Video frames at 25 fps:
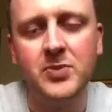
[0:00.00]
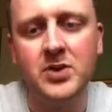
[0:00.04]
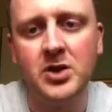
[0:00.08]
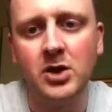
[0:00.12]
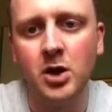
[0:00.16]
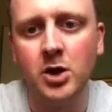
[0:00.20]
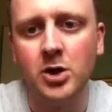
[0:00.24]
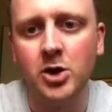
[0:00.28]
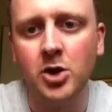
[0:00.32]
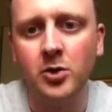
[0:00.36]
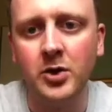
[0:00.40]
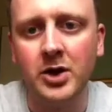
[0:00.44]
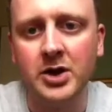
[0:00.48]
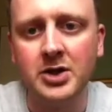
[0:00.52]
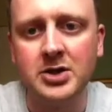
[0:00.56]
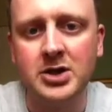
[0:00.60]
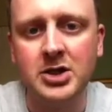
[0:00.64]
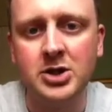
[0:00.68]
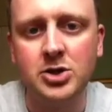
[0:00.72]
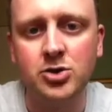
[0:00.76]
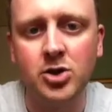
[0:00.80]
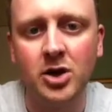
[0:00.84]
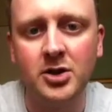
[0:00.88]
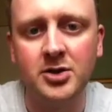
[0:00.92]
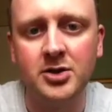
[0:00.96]
that I noticed
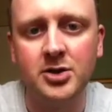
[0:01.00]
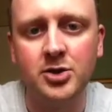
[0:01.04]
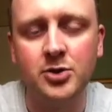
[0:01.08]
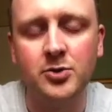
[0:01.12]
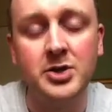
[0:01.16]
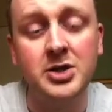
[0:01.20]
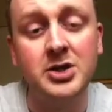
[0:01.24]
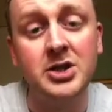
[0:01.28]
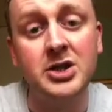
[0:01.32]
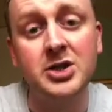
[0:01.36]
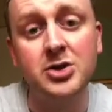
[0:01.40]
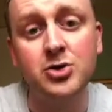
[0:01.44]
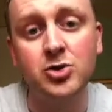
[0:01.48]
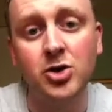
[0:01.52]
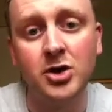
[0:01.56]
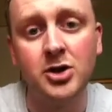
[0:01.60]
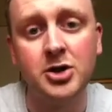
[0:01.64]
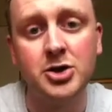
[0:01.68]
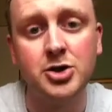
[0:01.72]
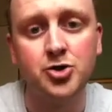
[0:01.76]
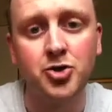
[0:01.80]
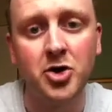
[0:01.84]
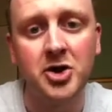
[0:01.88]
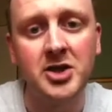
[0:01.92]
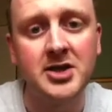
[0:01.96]
he's trying to do is he's trying
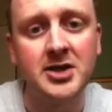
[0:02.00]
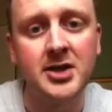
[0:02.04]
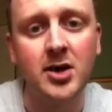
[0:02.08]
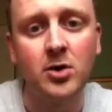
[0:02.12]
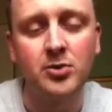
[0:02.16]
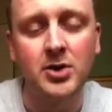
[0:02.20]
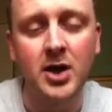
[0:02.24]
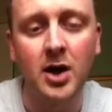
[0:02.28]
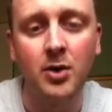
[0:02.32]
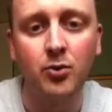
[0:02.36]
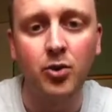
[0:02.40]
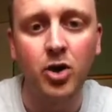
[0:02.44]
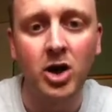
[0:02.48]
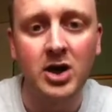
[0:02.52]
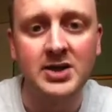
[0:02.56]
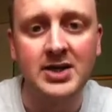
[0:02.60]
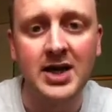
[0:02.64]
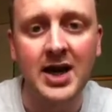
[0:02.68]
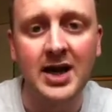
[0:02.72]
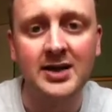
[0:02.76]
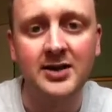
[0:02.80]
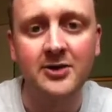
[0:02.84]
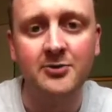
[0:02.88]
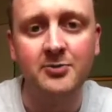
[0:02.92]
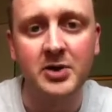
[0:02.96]
to straighten out that right
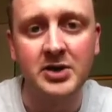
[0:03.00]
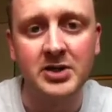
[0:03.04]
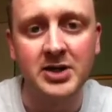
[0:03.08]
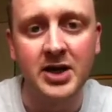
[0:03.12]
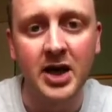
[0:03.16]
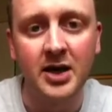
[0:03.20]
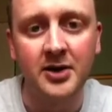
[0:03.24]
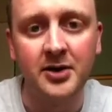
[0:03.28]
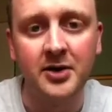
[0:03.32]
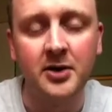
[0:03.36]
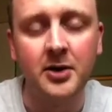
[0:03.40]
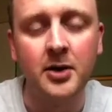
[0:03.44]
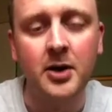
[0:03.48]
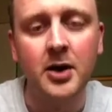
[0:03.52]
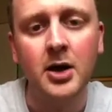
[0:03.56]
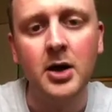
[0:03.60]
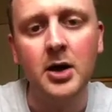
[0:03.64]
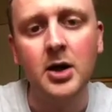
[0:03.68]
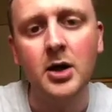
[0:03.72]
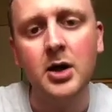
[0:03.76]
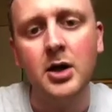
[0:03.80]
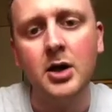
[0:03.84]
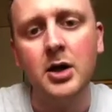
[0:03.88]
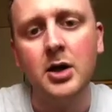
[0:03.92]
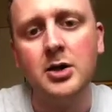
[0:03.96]
hand of Maidana.
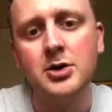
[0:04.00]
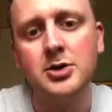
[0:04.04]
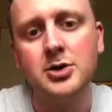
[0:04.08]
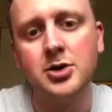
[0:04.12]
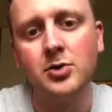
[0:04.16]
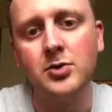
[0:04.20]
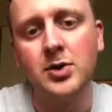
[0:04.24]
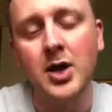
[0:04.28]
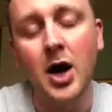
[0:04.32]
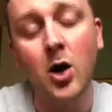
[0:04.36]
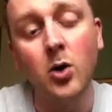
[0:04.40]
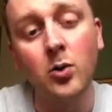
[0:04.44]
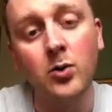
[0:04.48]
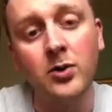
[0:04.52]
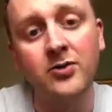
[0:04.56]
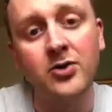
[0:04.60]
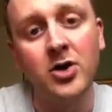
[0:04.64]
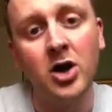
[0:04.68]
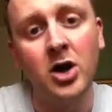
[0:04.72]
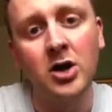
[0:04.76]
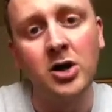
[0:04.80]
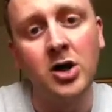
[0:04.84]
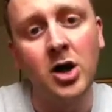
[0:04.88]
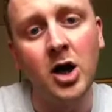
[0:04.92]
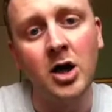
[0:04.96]
So now we've
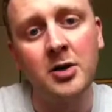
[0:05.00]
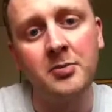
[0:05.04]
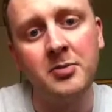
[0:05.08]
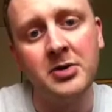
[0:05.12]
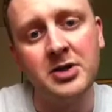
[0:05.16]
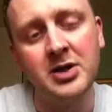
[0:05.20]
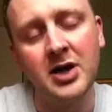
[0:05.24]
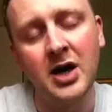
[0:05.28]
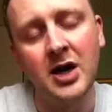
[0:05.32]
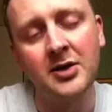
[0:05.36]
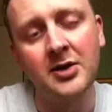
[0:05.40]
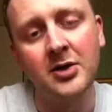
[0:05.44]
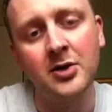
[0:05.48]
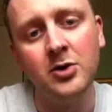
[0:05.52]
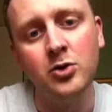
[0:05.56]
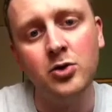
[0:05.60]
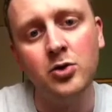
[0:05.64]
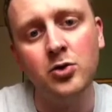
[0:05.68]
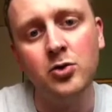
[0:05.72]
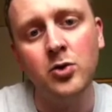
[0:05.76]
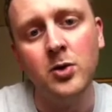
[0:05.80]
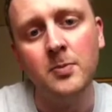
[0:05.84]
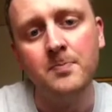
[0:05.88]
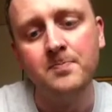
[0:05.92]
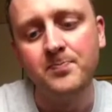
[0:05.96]
got a guy in Maidana
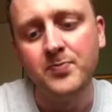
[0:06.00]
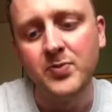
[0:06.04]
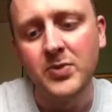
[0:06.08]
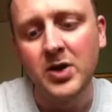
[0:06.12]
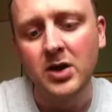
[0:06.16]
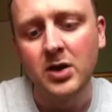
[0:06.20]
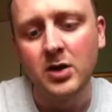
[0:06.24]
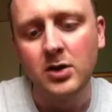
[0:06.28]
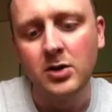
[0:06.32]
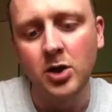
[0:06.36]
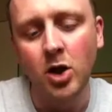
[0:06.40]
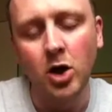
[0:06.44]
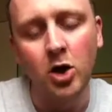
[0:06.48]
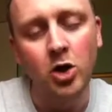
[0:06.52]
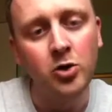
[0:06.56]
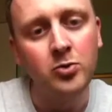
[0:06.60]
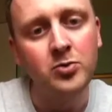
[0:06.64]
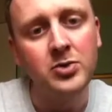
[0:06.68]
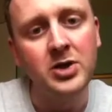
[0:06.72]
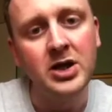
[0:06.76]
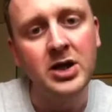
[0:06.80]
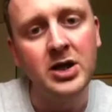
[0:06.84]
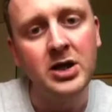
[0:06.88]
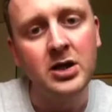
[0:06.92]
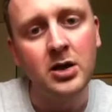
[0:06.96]
who not
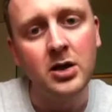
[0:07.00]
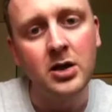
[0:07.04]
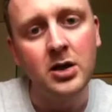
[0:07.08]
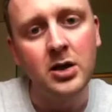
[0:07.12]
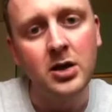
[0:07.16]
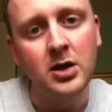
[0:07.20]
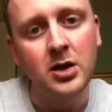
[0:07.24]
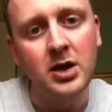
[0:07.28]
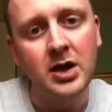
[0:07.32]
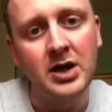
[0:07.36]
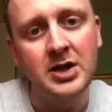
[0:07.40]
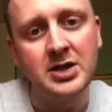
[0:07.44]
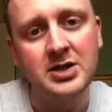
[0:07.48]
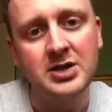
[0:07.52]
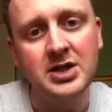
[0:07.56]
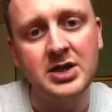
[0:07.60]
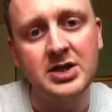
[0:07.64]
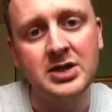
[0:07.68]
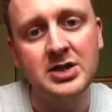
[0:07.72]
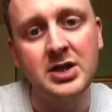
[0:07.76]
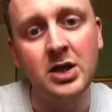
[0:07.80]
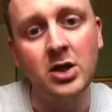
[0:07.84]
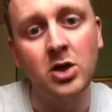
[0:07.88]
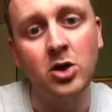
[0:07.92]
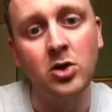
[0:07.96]
only is he
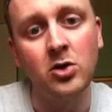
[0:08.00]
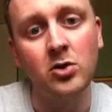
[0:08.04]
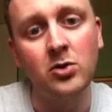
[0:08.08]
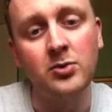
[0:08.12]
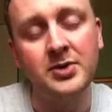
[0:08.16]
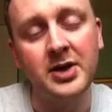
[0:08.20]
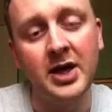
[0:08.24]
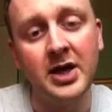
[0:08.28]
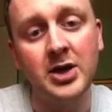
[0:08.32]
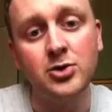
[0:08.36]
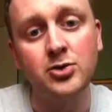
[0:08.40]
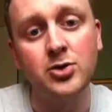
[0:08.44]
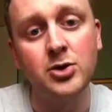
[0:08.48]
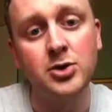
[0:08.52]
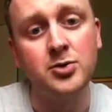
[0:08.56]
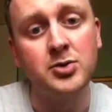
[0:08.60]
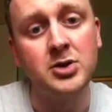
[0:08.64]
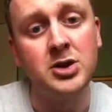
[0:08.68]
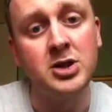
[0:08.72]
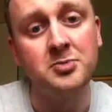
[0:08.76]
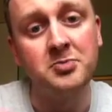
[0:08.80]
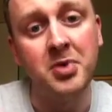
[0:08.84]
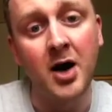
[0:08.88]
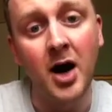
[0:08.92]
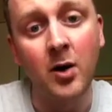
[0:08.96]
still dangerous
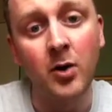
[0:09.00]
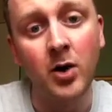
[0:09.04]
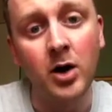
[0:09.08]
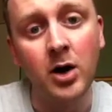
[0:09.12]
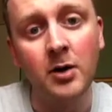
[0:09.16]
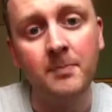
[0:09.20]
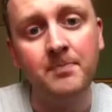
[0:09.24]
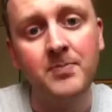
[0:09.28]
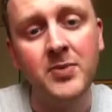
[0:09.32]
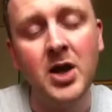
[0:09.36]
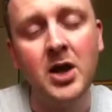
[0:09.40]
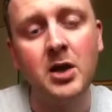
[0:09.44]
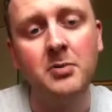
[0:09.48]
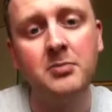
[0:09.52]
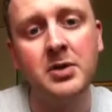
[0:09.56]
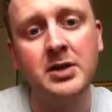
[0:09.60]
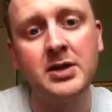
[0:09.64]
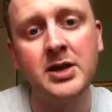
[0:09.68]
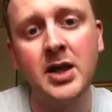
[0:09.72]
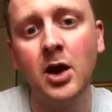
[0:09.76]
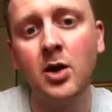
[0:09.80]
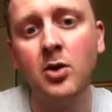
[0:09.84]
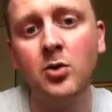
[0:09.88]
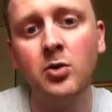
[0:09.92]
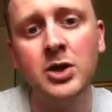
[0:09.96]
with his power,
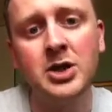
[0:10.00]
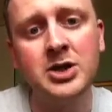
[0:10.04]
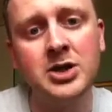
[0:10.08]
but now